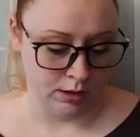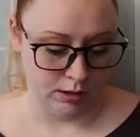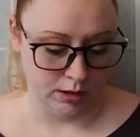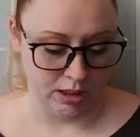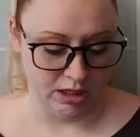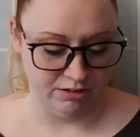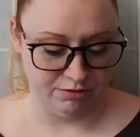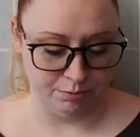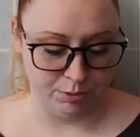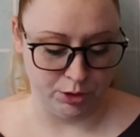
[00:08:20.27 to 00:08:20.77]

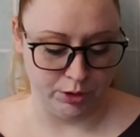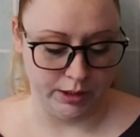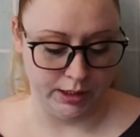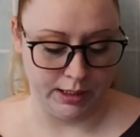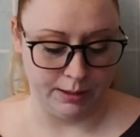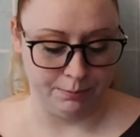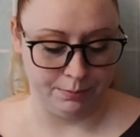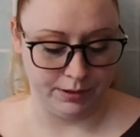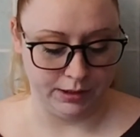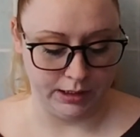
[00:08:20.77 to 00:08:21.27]
Love Beauty
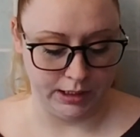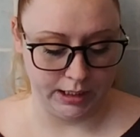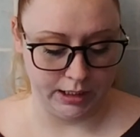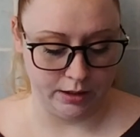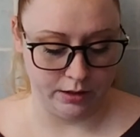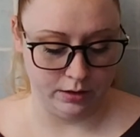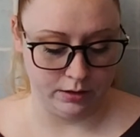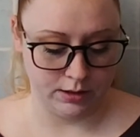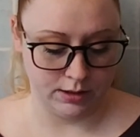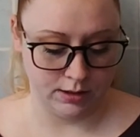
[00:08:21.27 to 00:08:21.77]
and
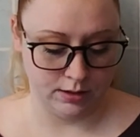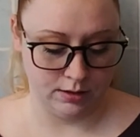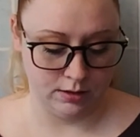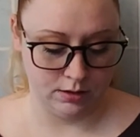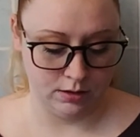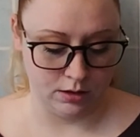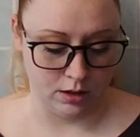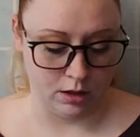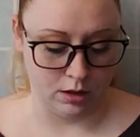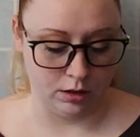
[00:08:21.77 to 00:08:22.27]
Planet
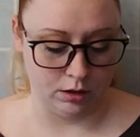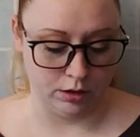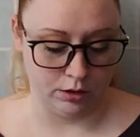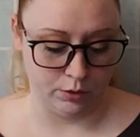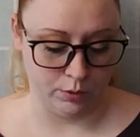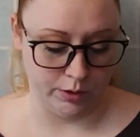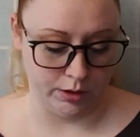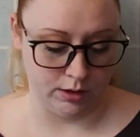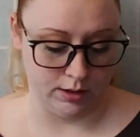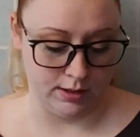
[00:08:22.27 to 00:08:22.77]
Argan
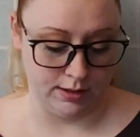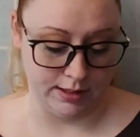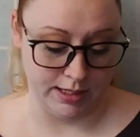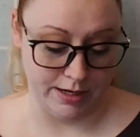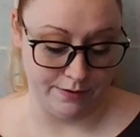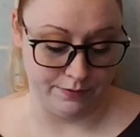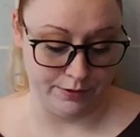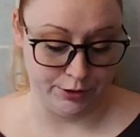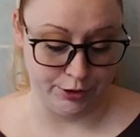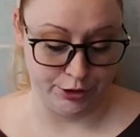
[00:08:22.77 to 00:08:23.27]
Oil and
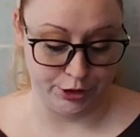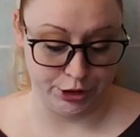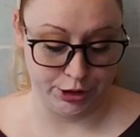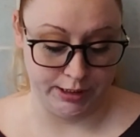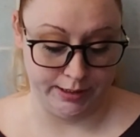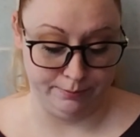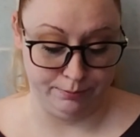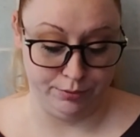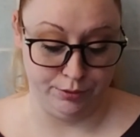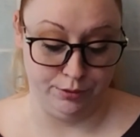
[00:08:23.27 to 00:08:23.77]
Lavender
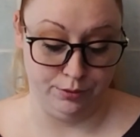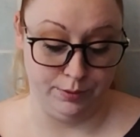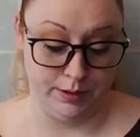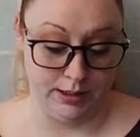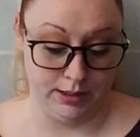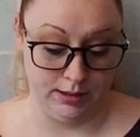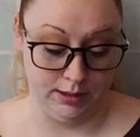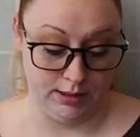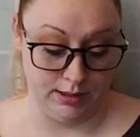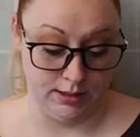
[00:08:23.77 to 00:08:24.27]
Shampoo
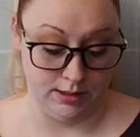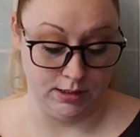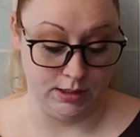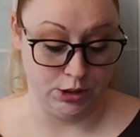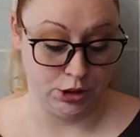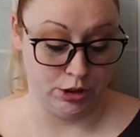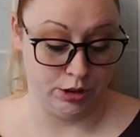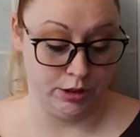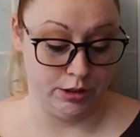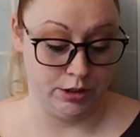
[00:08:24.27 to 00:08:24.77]
and
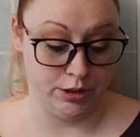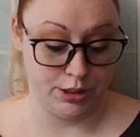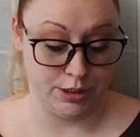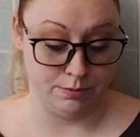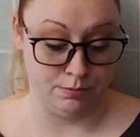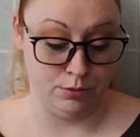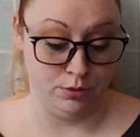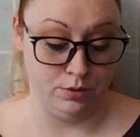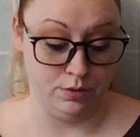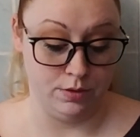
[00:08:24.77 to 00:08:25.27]
Conditioner,
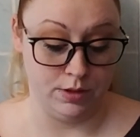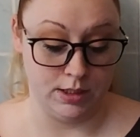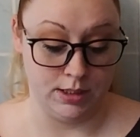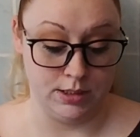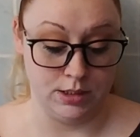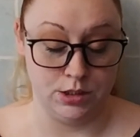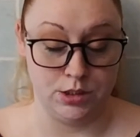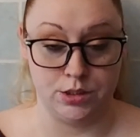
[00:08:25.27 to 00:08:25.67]
Smooth and